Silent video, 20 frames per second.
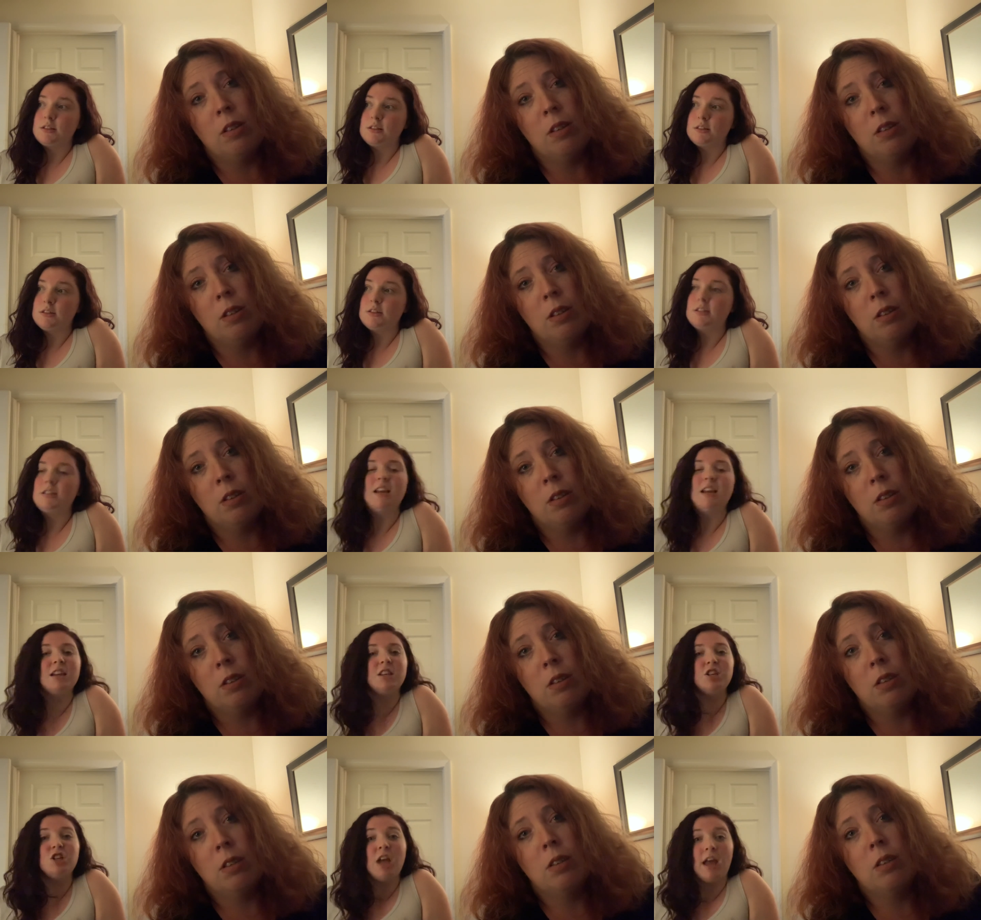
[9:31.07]
Speaker 1: see
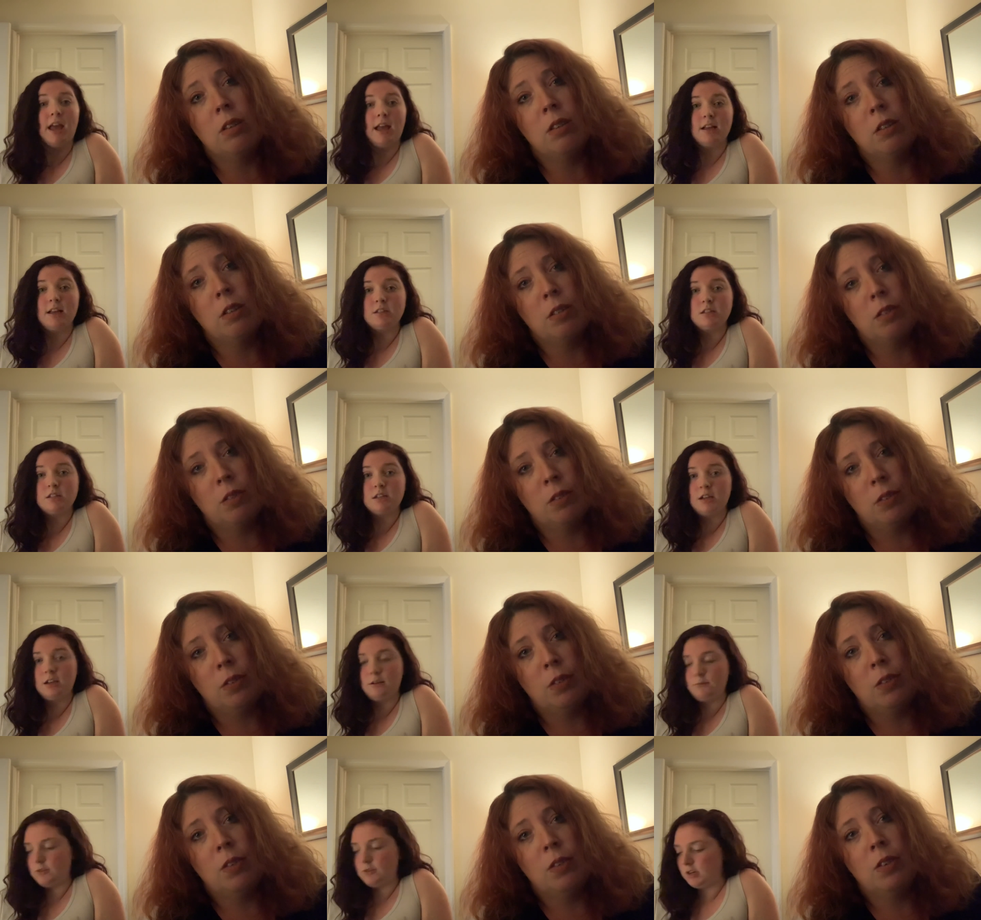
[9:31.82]
a change in
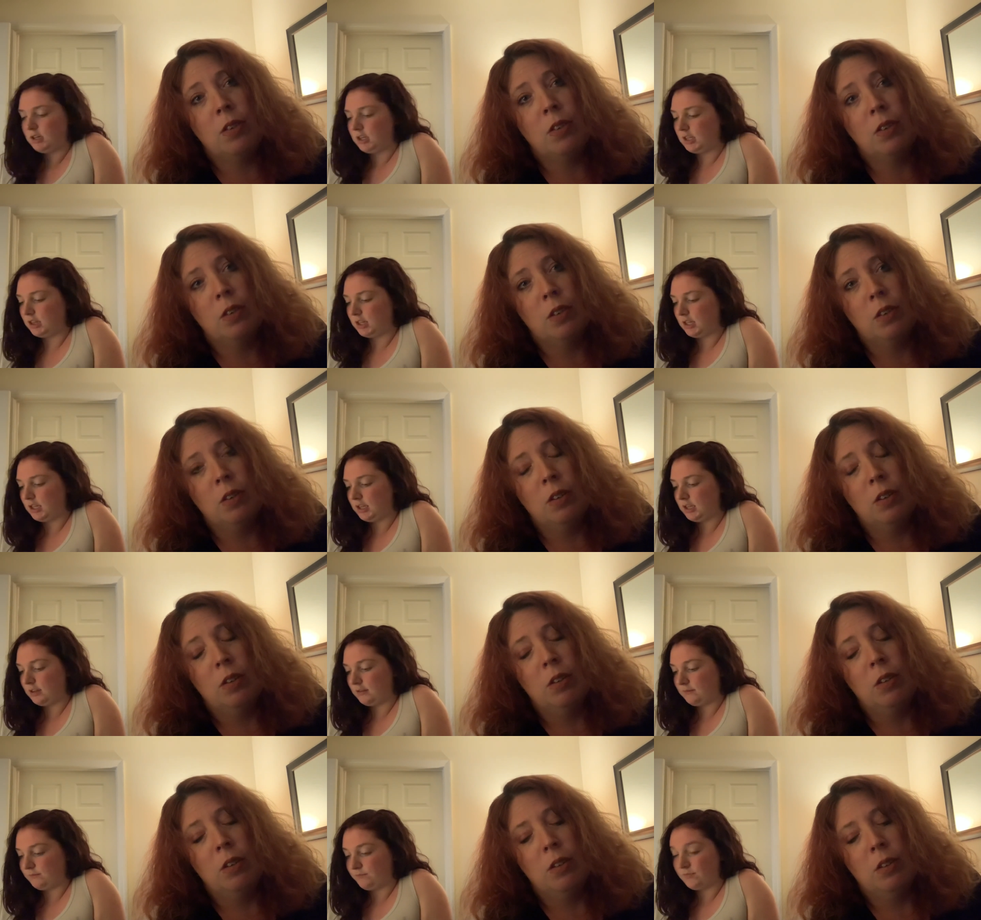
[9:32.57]
him or
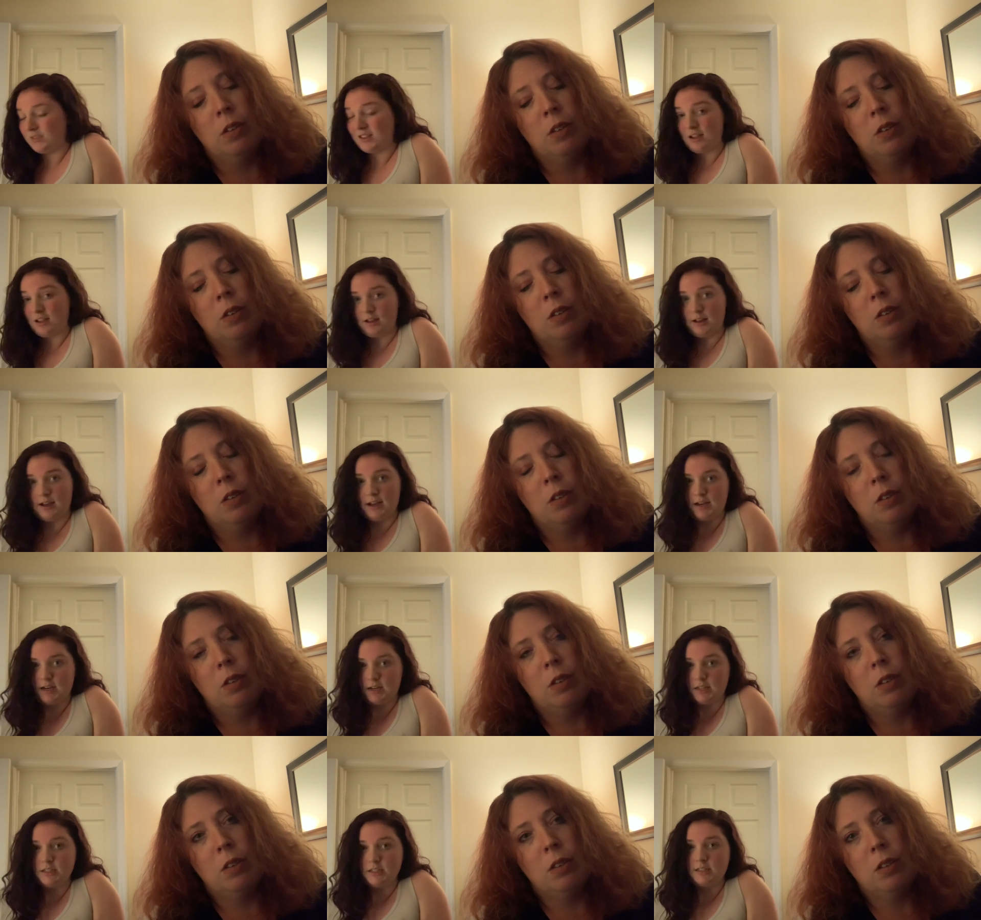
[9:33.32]
anything. I
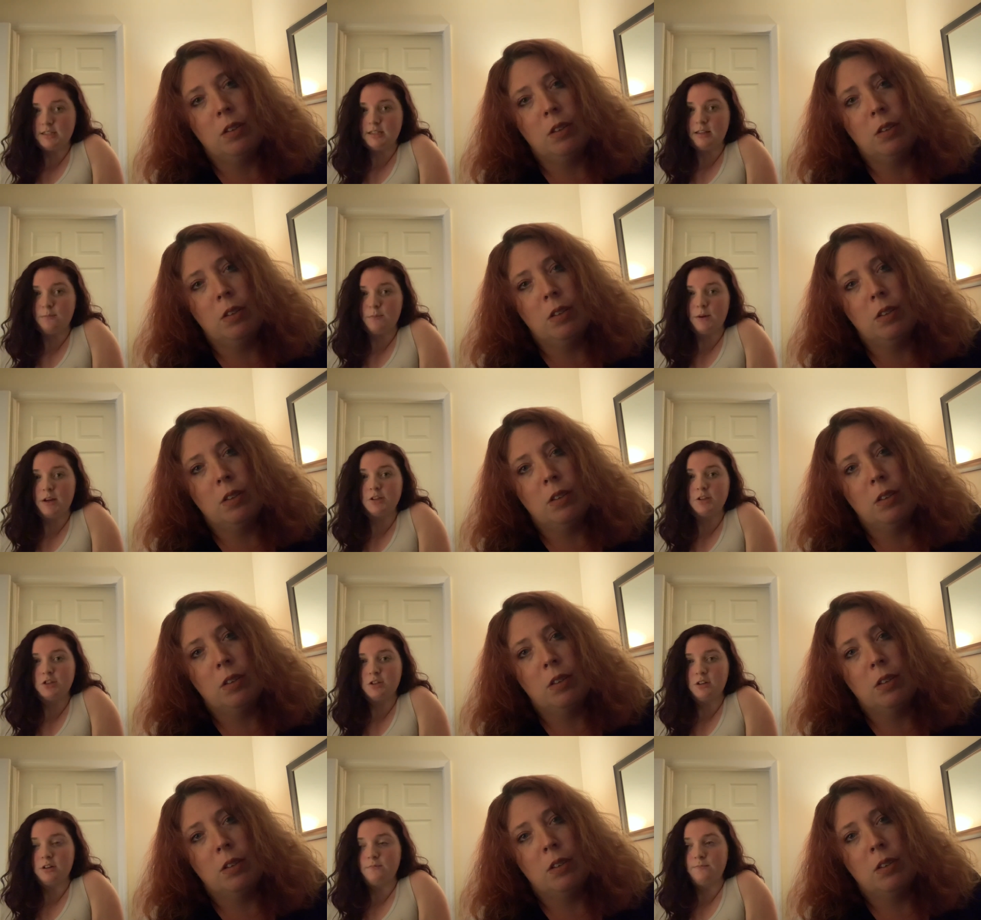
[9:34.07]
didn't see
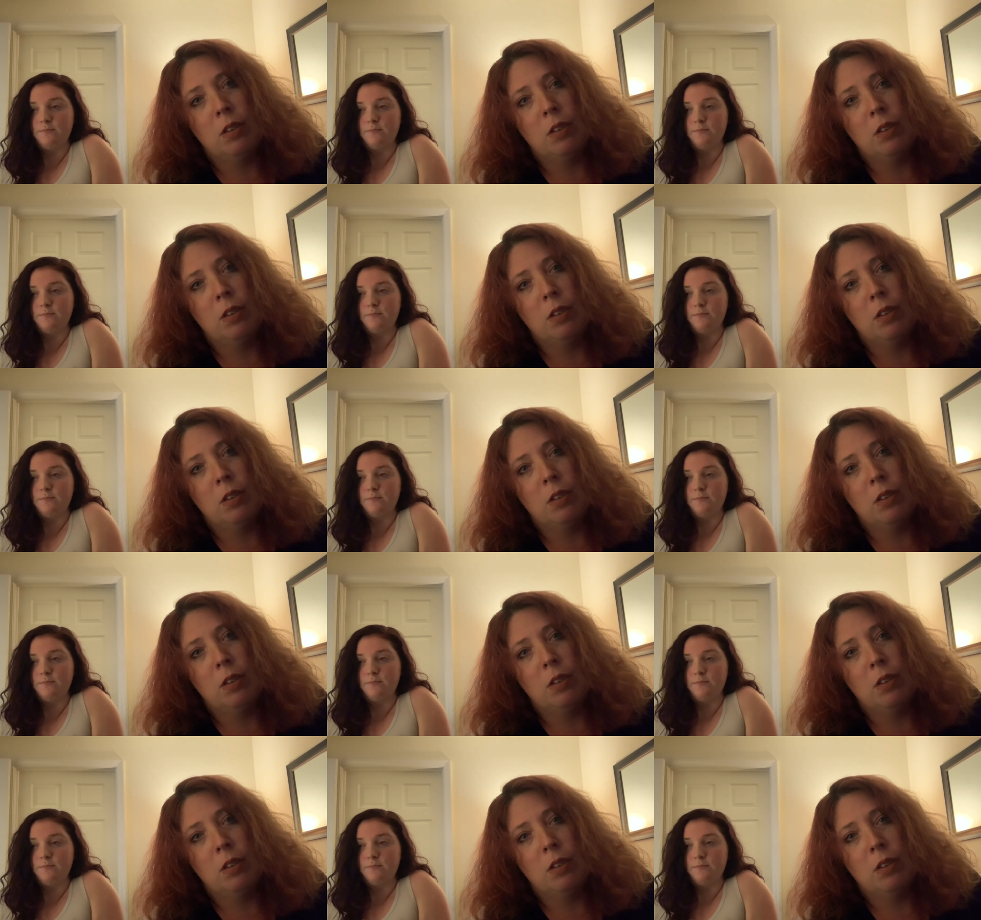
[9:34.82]
much,